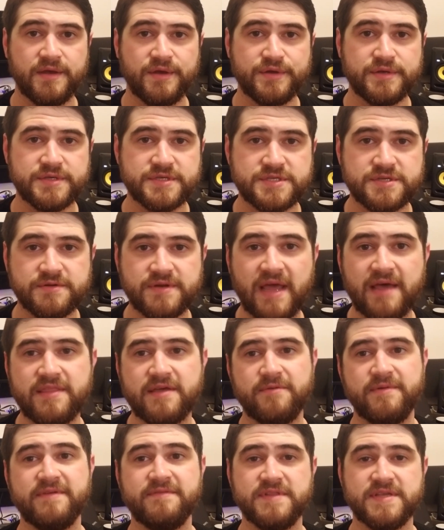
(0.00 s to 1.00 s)
So now
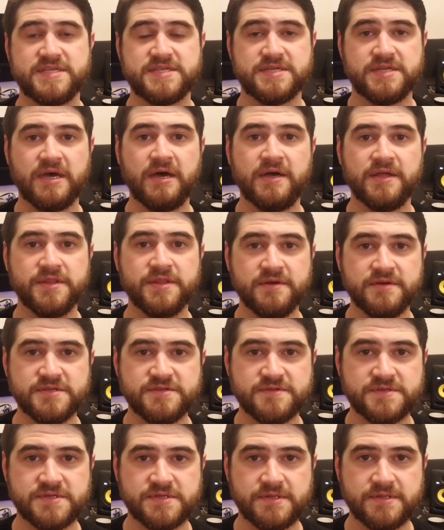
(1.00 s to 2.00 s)
that we've listened to all
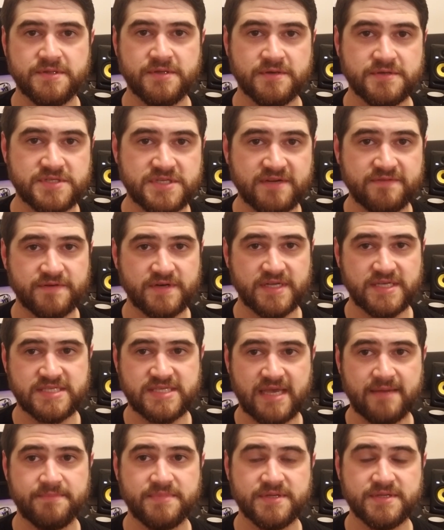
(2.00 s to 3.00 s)
those different
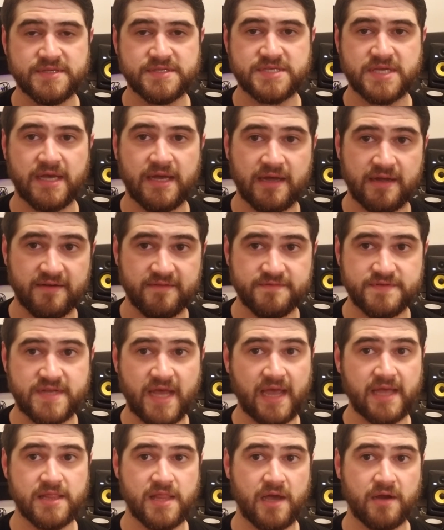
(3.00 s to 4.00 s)
examples of
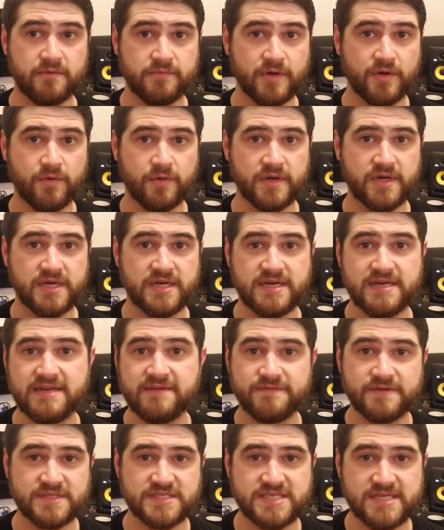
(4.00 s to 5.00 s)
dialogue recorded in
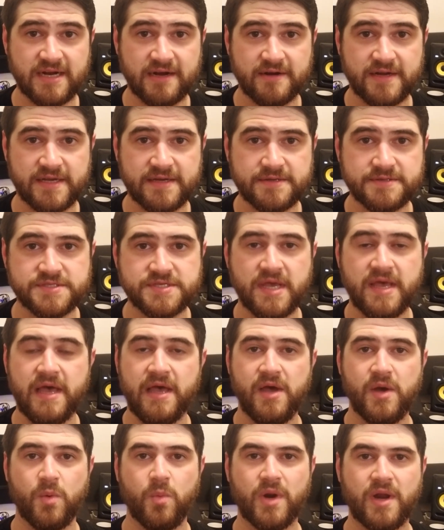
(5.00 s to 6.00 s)
different scenarios,
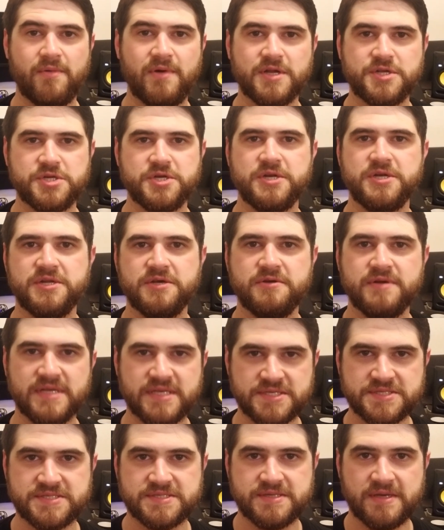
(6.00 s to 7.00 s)
what I want you to do
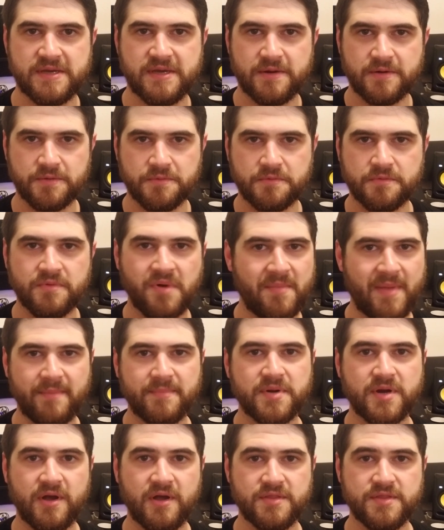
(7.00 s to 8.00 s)
is
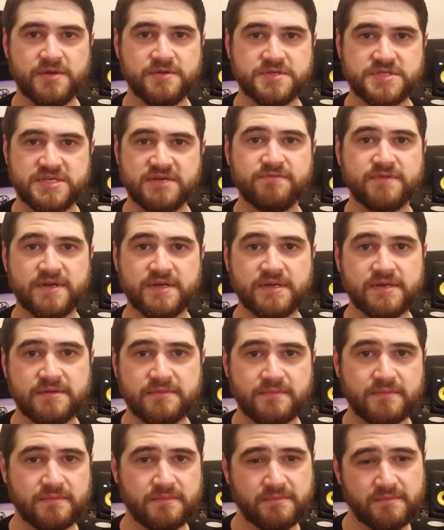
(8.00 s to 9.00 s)
remember all those different
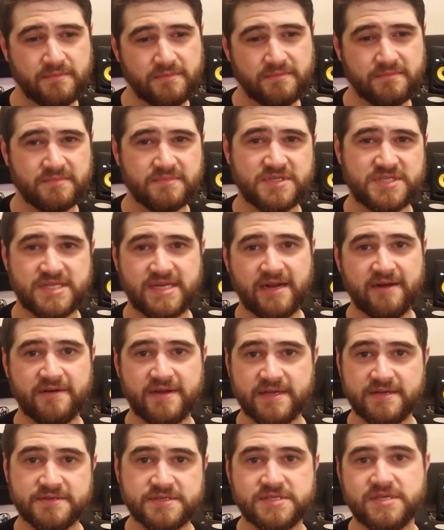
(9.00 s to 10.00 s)

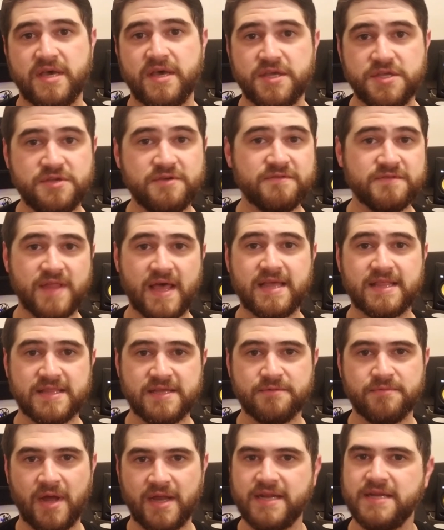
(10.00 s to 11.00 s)
scenarios. You've
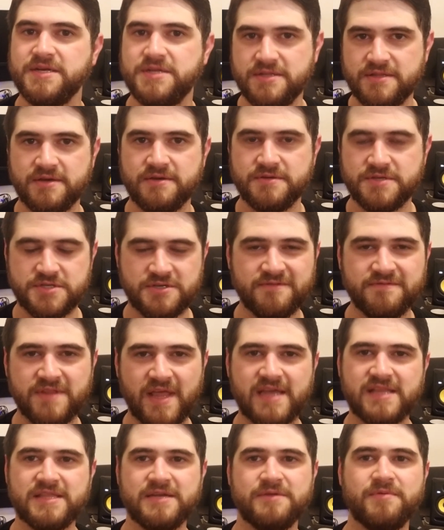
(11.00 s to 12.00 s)
likely run into those. You've
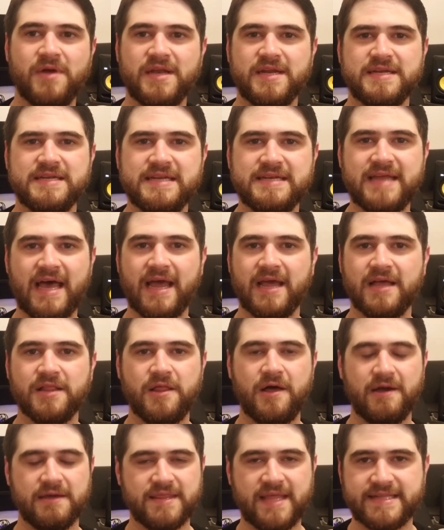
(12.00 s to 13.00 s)
likely run into
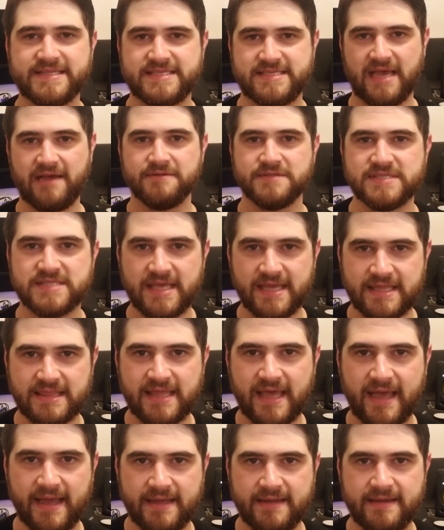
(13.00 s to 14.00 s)
dialogue that sounds like that.